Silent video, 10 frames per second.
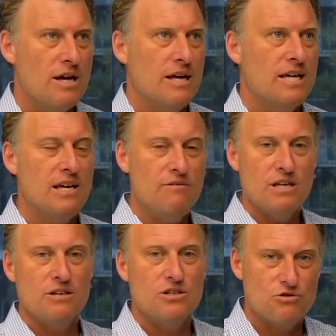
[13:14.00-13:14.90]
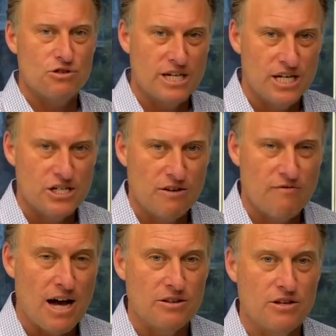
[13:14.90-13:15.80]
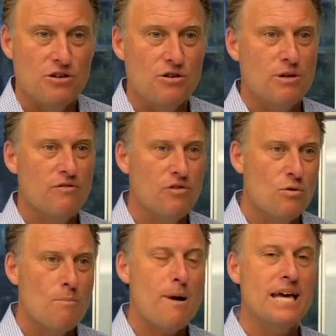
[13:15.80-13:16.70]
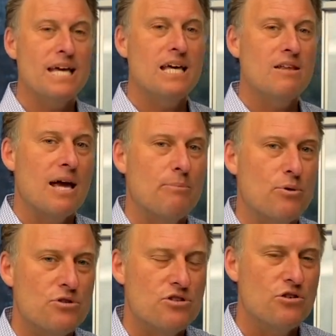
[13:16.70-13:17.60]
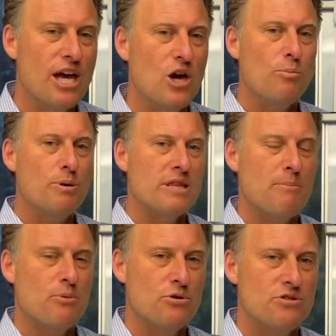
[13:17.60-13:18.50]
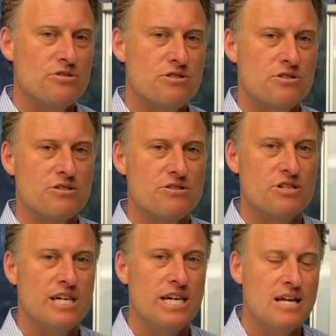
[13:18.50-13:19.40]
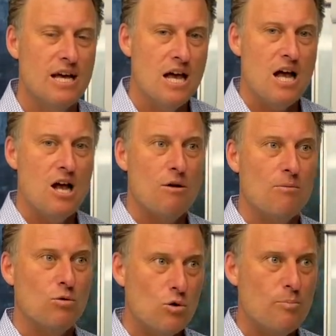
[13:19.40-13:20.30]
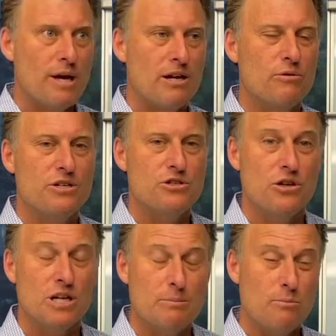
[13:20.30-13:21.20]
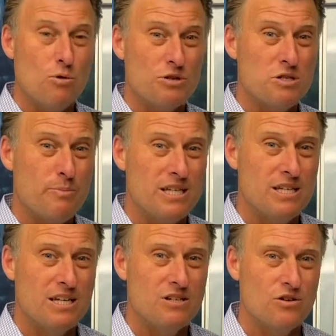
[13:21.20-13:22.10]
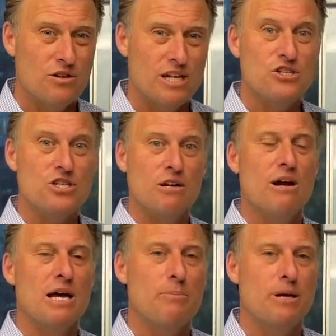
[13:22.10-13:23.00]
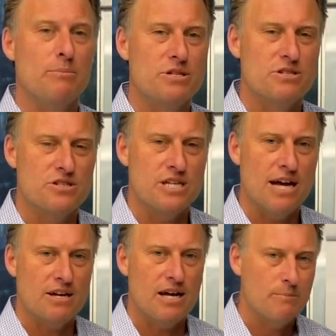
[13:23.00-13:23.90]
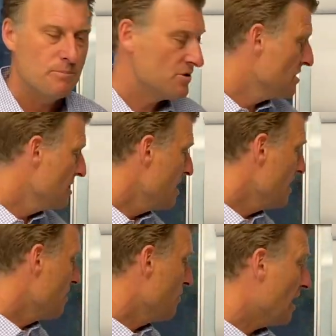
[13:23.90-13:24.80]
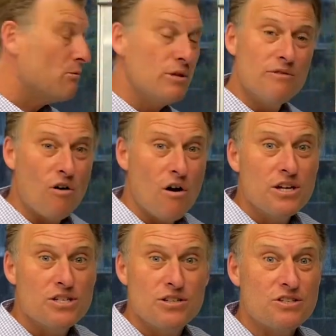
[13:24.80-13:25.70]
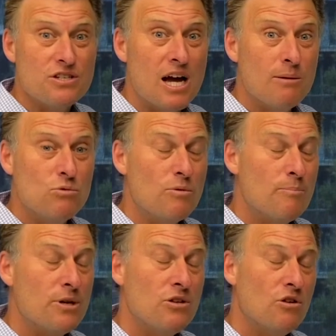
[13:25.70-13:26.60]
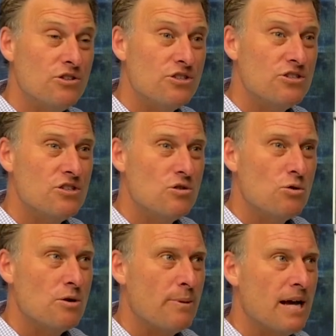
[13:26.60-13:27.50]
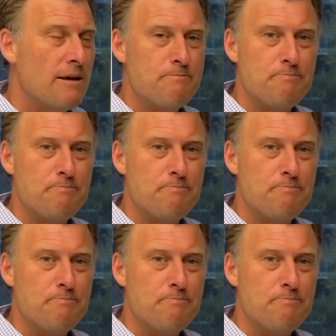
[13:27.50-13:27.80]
giving strategic value, if you're making that person, you're helping that person succeed, look better internally, be more respected internally and generate better business outcomes, they will invite you to the table, but not just to talk about